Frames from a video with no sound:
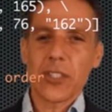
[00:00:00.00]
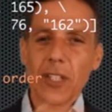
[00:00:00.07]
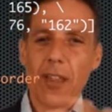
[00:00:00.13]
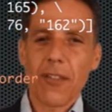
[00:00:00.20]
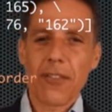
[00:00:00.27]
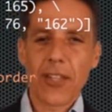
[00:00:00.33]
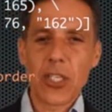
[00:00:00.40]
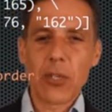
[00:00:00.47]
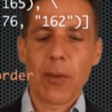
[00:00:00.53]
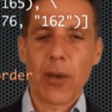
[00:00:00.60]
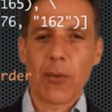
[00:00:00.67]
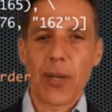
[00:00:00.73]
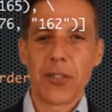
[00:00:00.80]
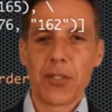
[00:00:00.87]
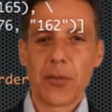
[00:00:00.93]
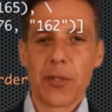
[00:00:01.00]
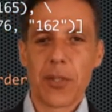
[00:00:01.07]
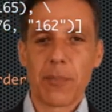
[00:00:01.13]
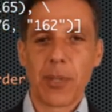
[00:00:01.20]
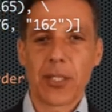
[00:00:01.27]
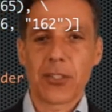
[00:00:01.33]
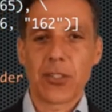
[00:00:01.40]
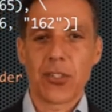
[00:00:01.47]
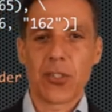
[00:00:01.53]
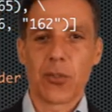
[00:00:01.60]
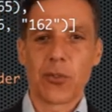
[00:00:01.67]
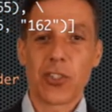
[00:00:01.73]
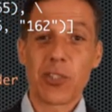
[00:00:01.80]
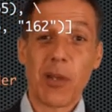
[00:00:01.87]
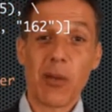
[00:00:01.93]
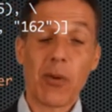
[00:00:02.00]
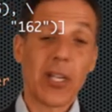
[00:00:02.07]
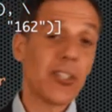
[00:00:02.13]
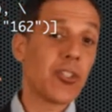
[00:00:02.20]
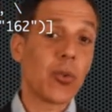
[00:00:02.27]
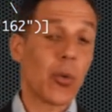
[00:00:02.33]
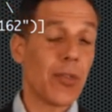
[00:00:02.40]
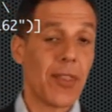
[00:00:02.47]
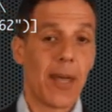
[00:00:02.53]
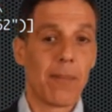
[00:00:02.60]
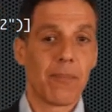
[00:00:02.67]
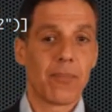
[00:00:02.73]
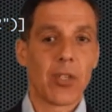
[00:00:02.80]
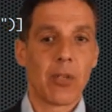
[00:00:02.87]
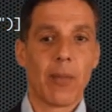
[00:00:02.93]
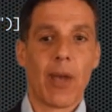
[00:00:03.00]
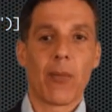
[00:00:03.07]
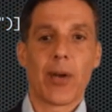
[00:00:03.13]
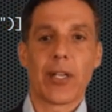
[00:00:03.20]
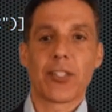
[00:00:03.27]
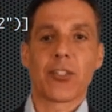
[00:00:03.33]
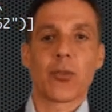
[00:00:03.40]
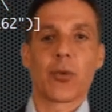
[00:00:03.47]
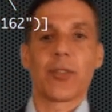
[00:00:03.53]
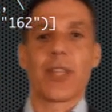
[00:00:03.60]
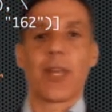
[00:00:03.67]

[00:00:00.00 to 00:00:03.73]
another thing you might want to do with a bunch of students? You might want to sort them. You might want to sort